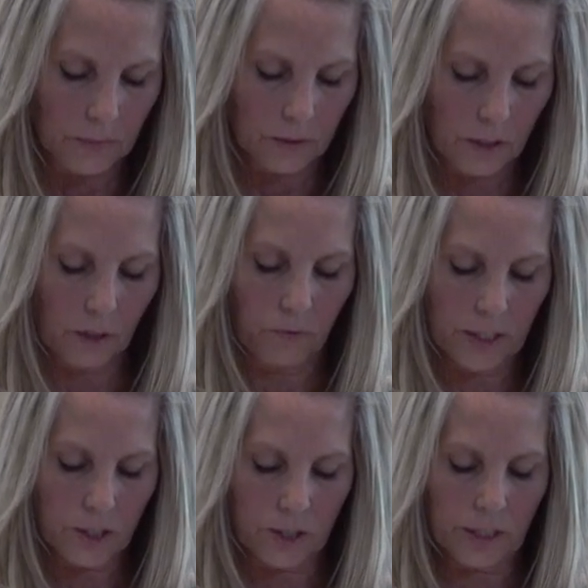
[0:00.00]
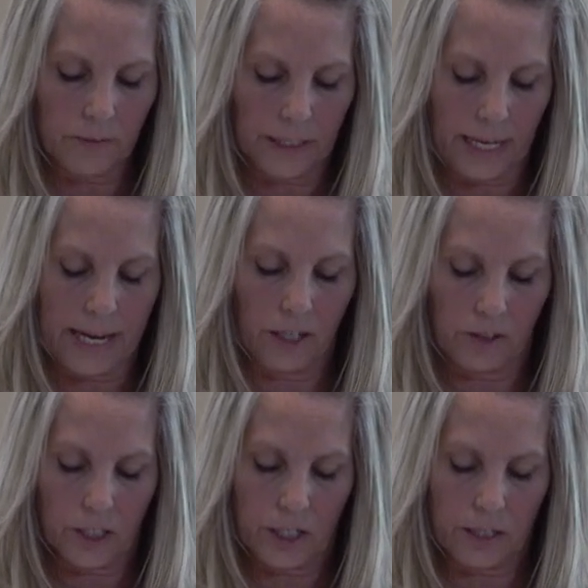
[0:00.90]
To convince yourself that anger
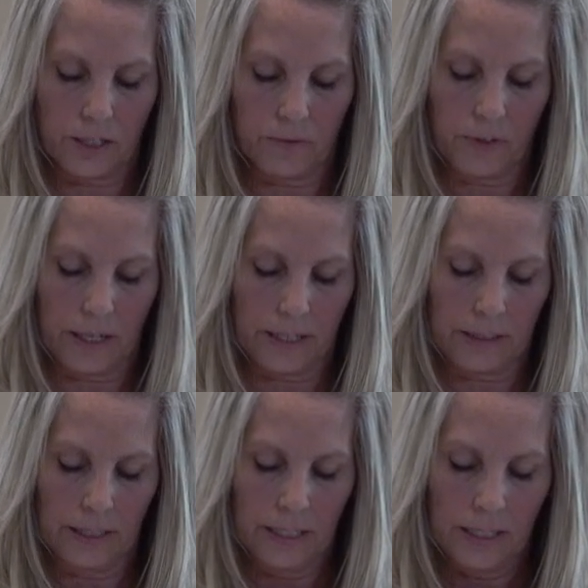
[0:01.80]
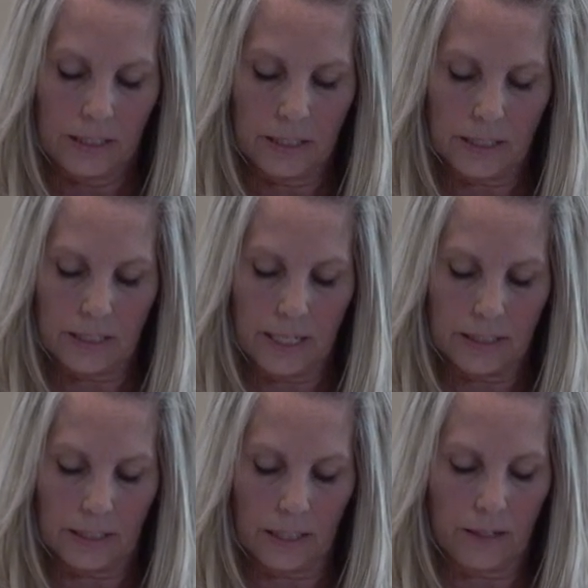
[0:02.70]
is justified, this is
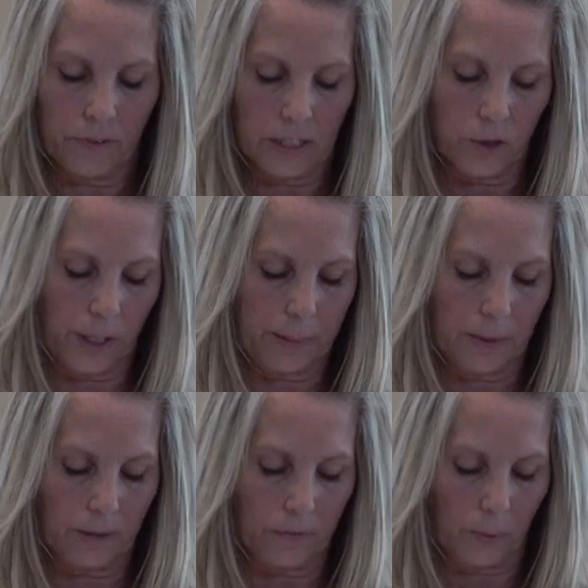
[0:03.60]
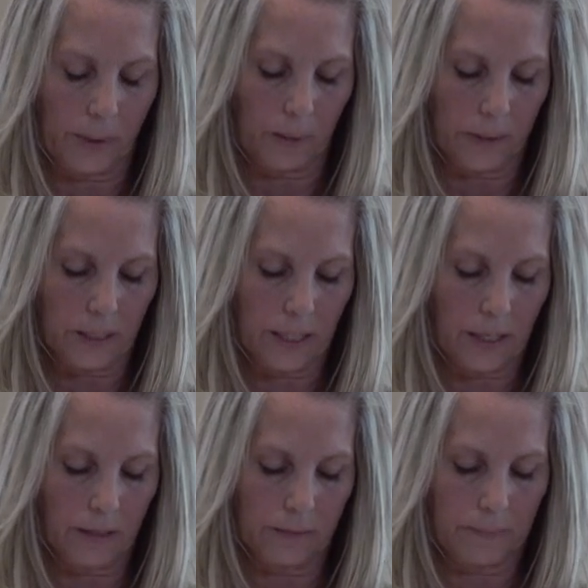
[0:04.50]
not the life I dreamed of for me and my
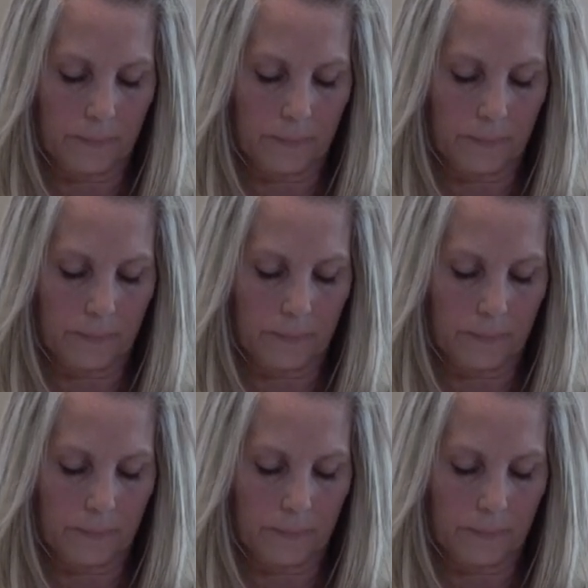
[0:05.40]
child.